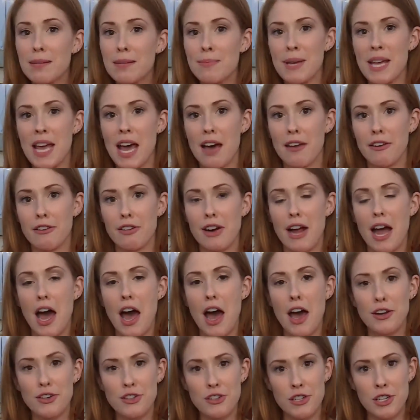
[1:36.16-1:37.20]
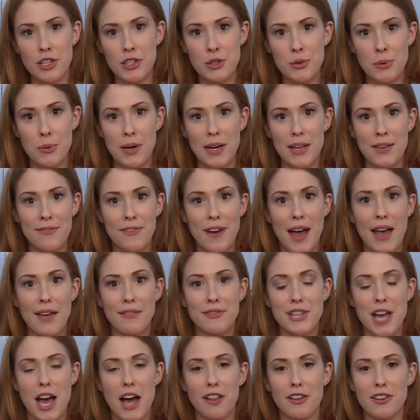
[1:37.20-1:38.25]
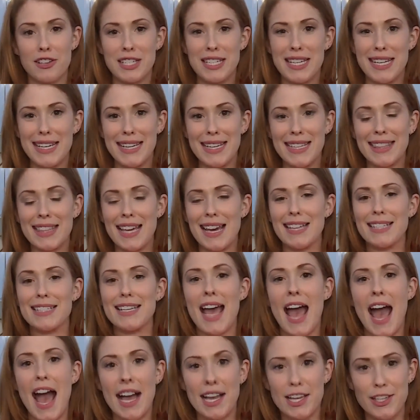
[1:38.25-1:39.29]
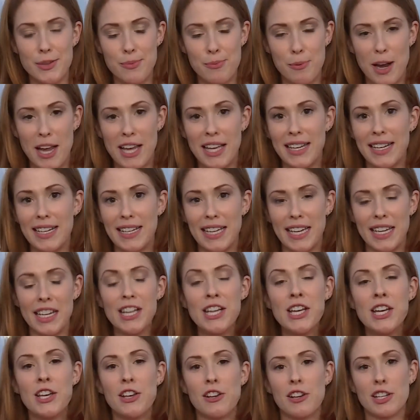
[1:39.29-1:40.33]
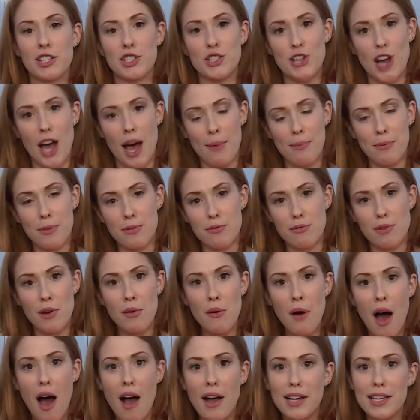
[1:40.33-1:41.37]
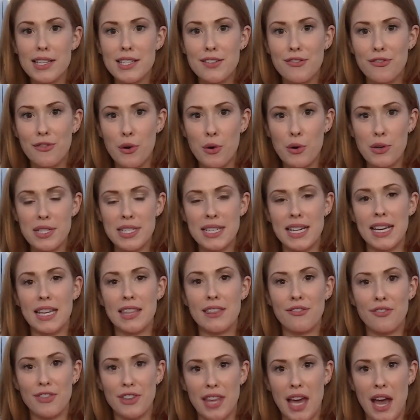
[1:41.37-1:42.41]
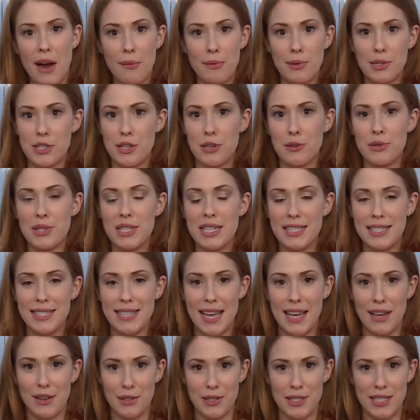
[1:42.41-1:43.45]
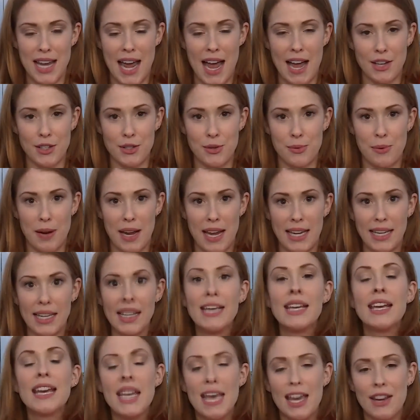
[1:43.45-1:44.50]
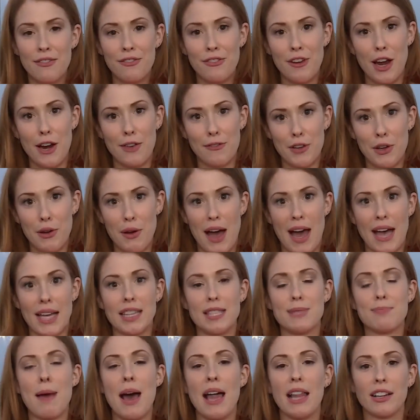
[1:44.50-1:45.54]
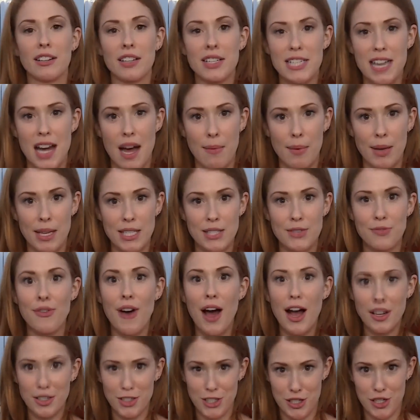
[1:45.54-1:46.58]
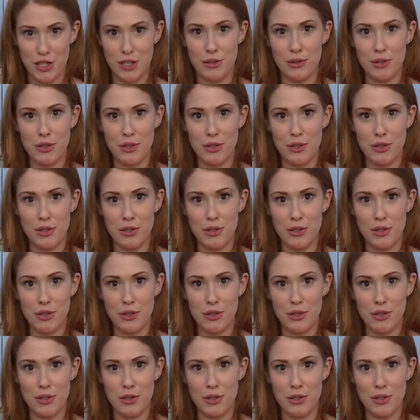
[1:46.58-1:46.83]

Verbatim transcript: to be under one hundred twenty-five dollars to get that tax break. And again, you can shop through August fourteenth for that reduced sales tax rate. In Fairview Heights, Mallory Thomas, Fox two